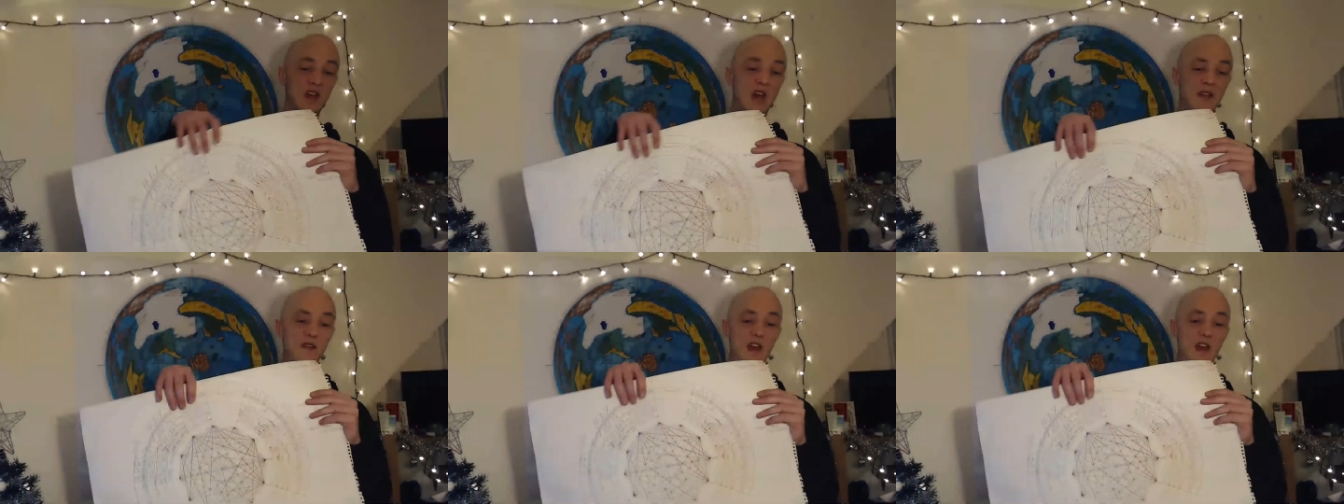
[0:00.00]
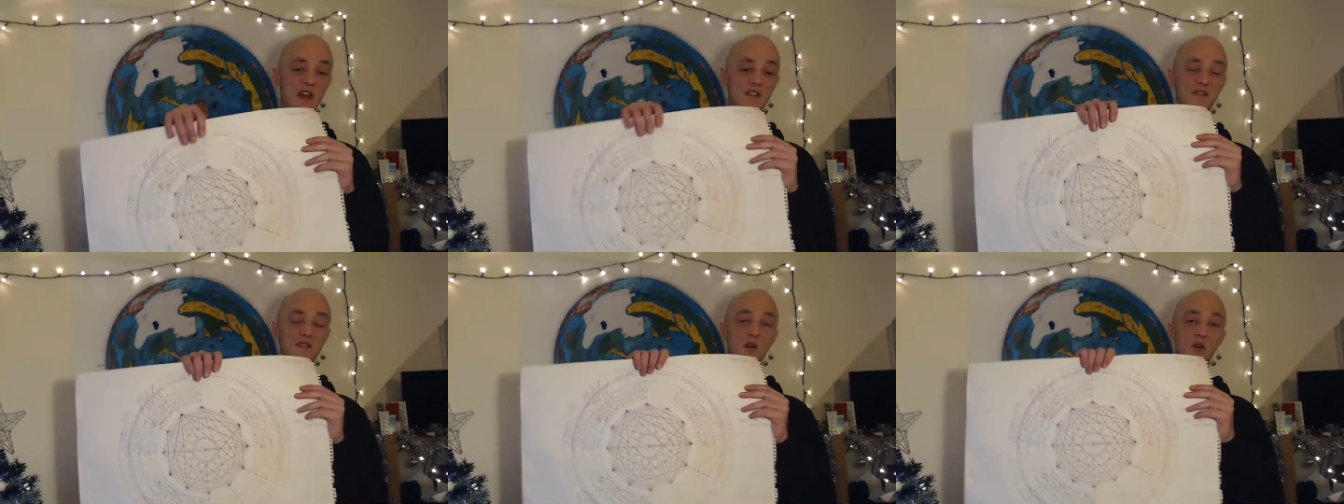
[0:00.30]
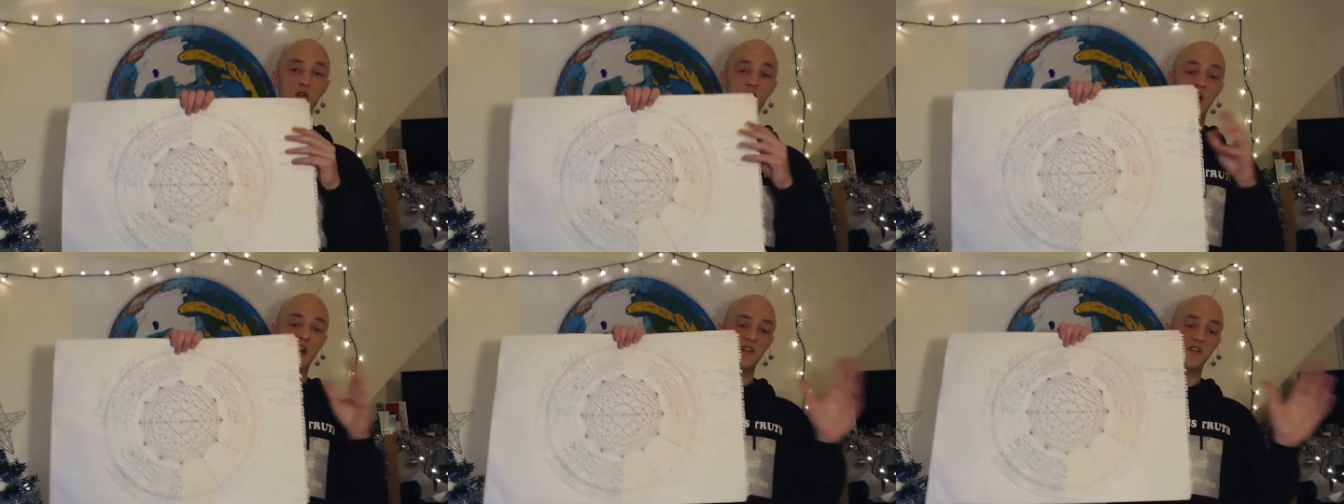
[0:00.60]
and then
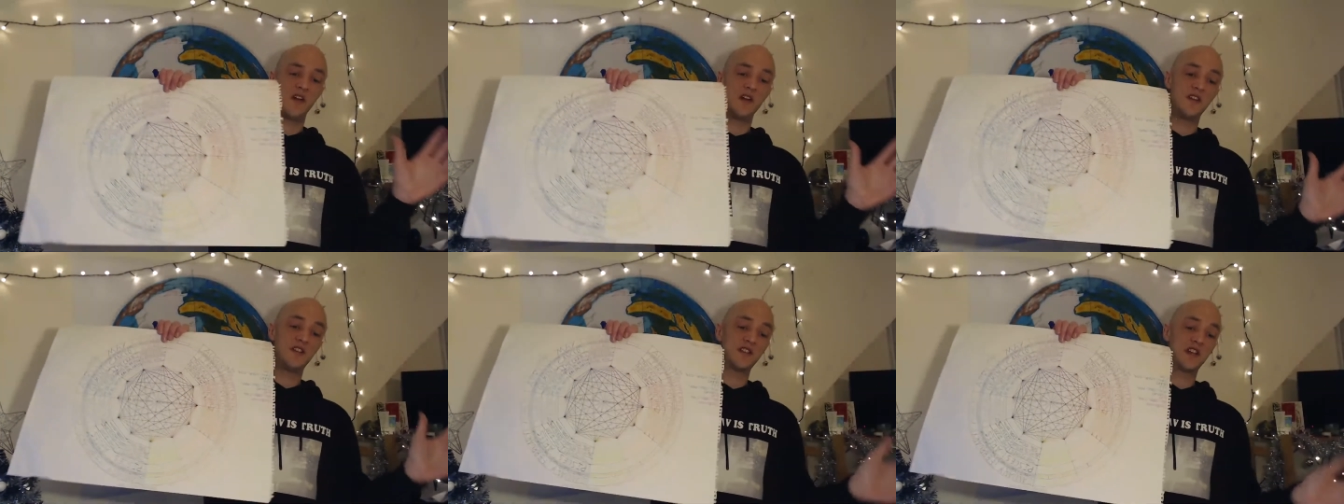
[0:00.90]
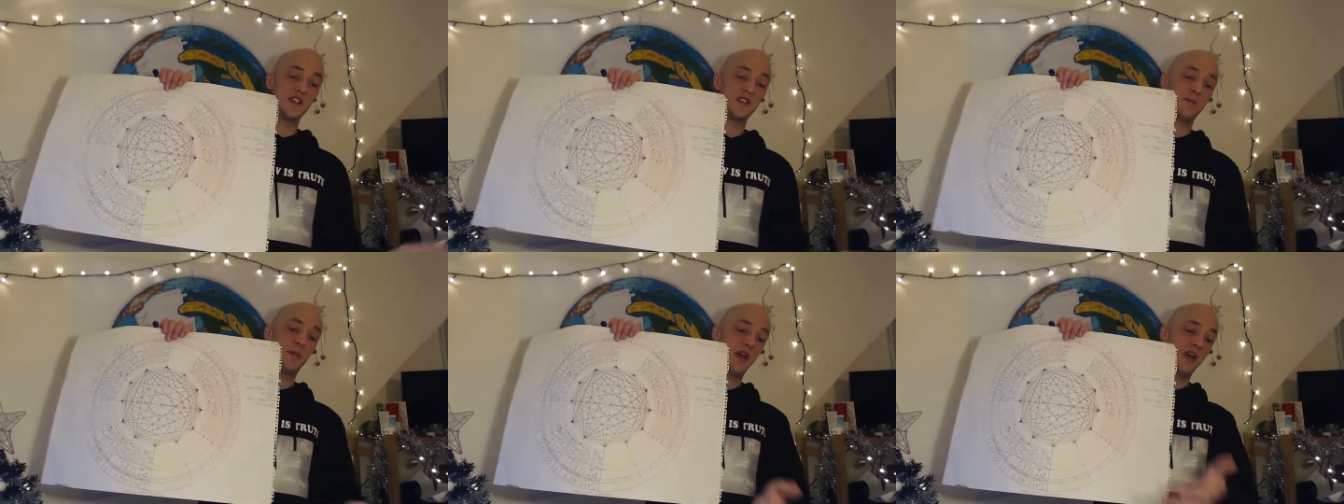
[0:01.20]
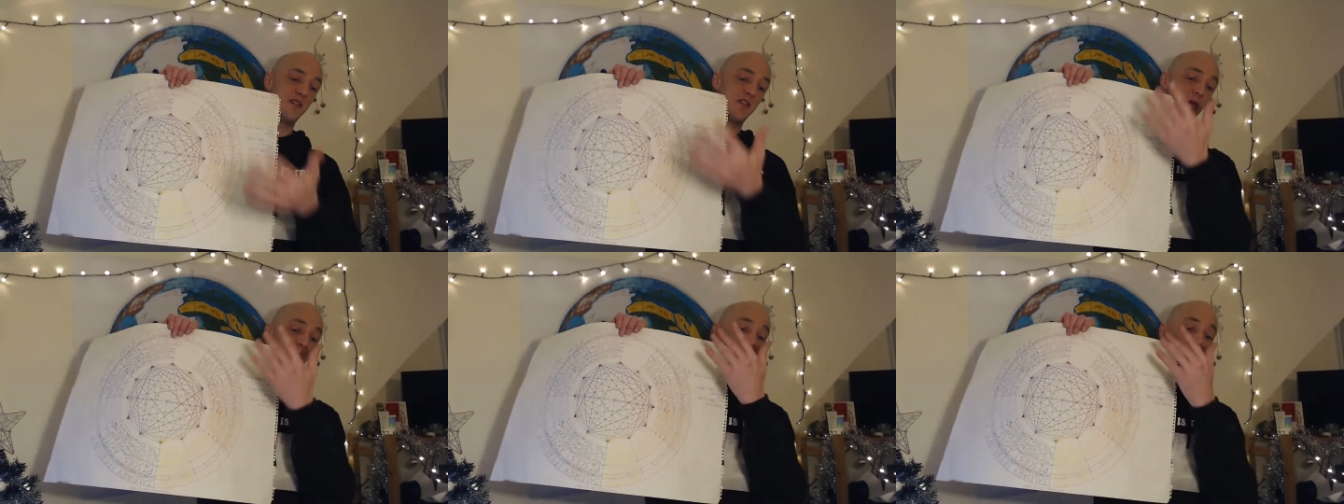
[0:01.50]
all that knowledge gets
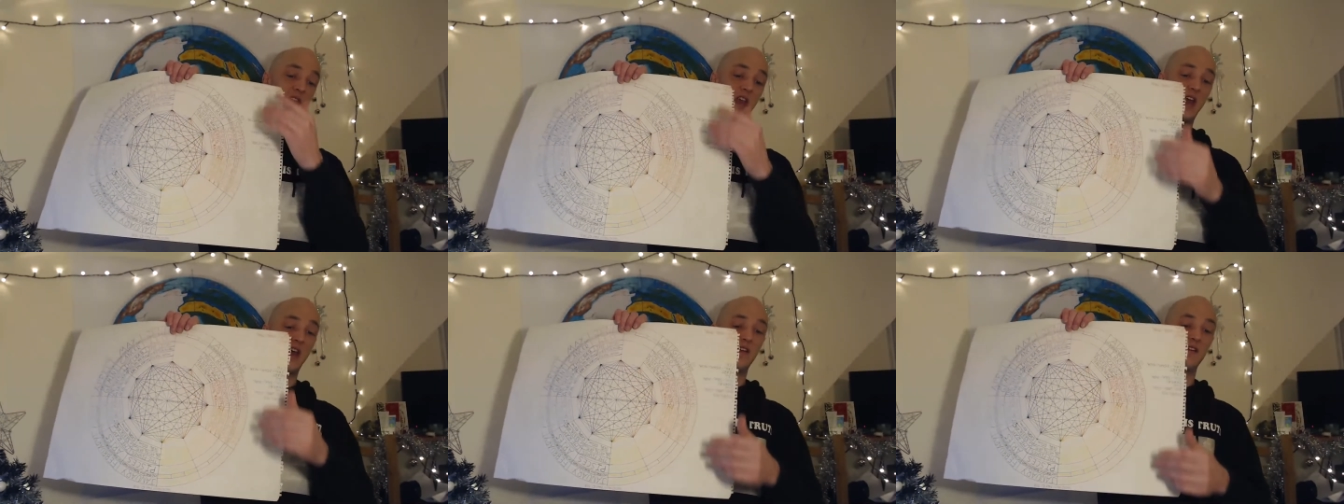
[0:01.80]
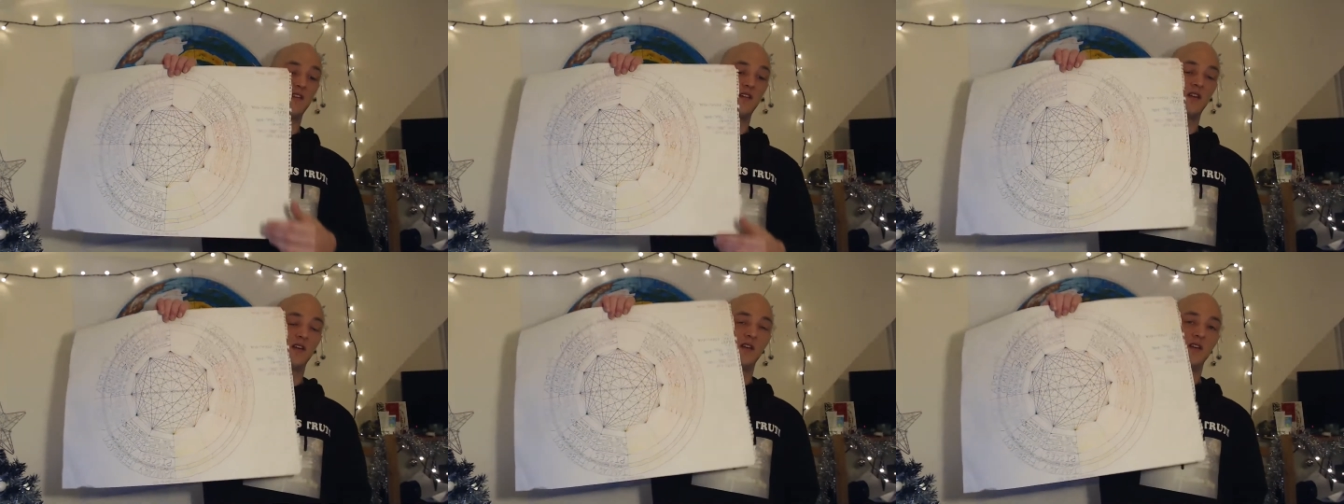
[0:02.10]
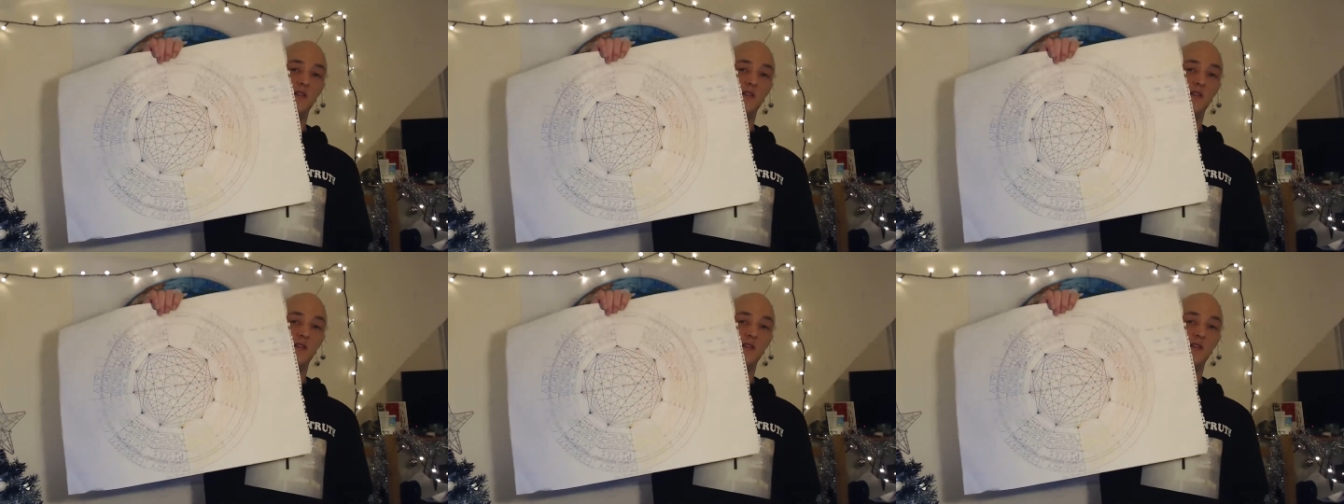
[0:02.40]
picked up again